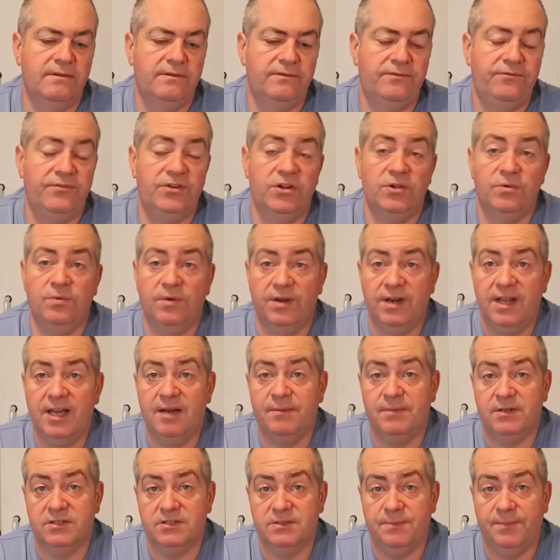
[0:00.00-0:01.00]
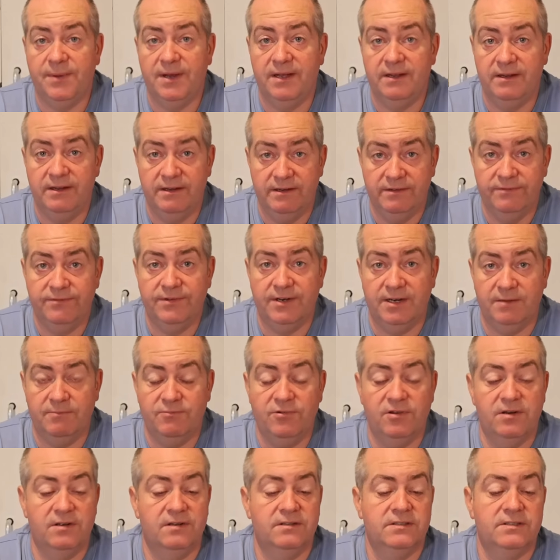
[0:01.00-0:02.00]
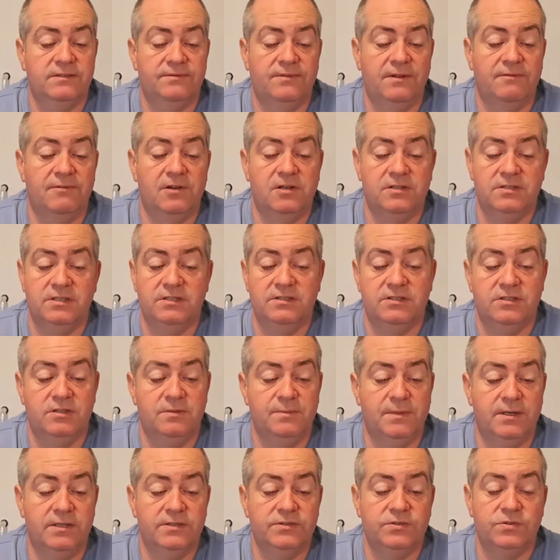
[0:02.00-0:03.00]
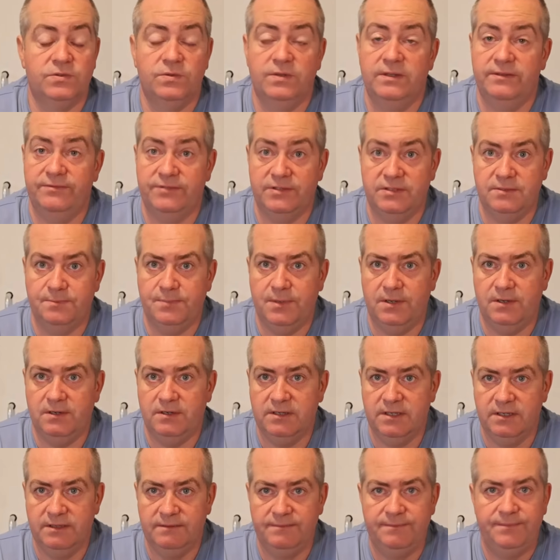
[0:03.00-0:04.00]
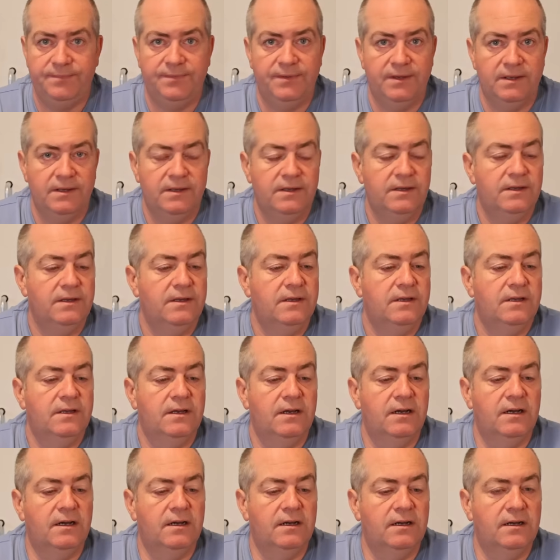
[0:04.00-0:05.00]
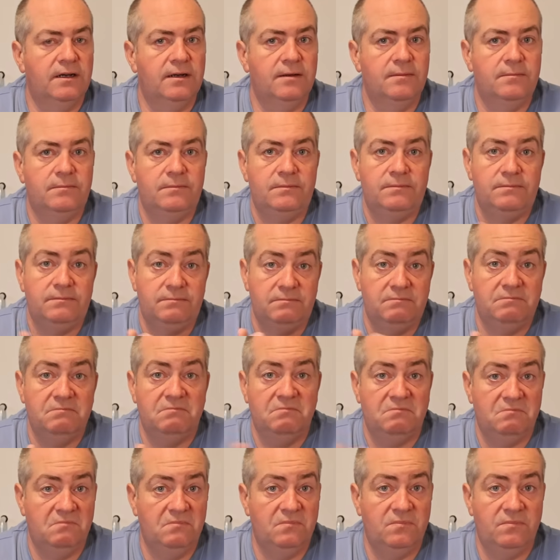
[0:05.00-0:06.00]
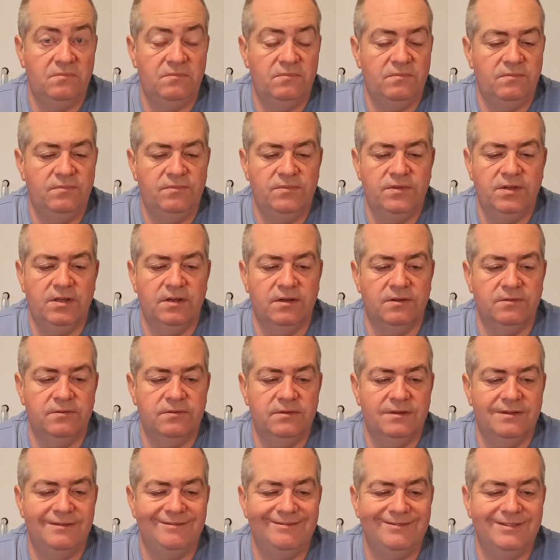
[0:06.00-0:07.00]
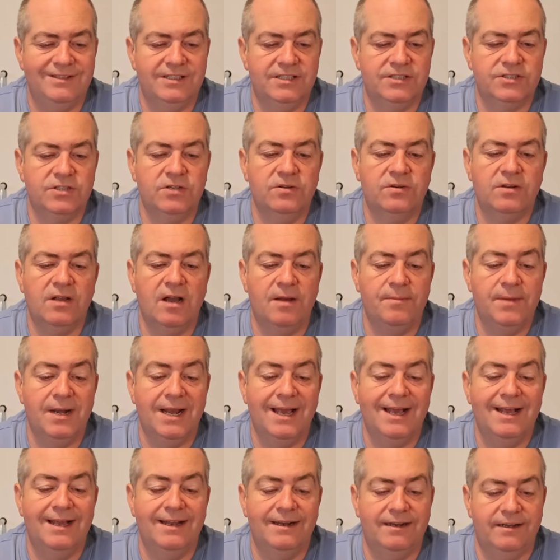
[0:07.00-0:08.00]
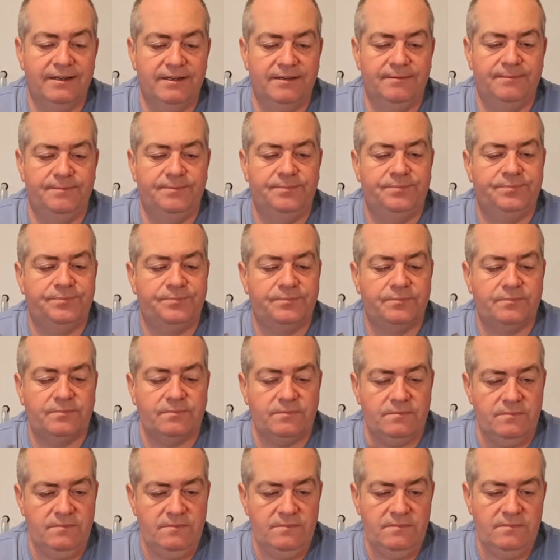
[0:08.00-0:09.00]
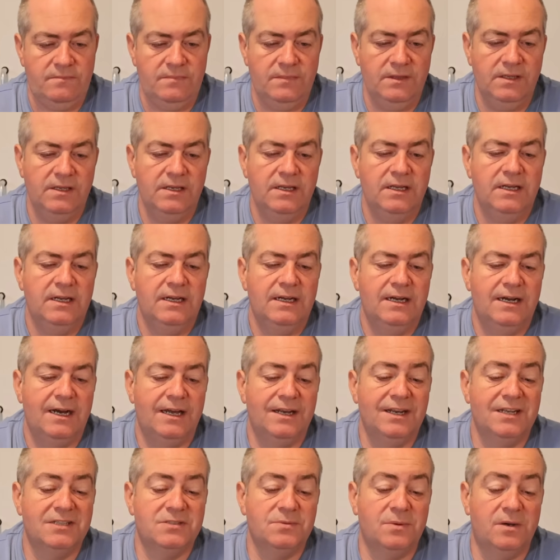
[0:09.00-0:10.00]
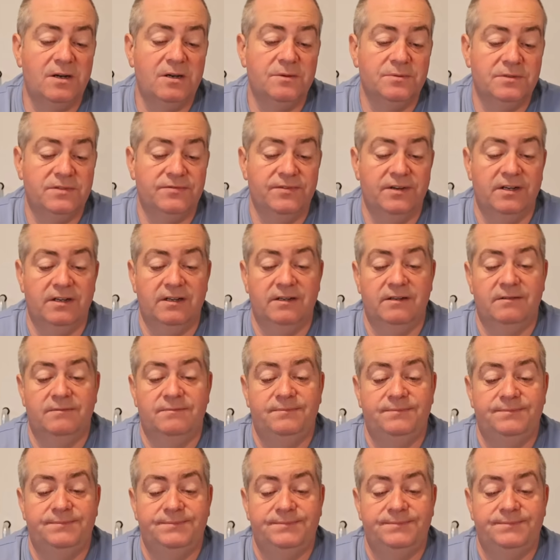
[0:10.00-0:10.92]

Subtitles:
view on how much to pay for that product, if they're asking too much or if it's a bargain. You know, this could come in handy, and that's what I was thinking.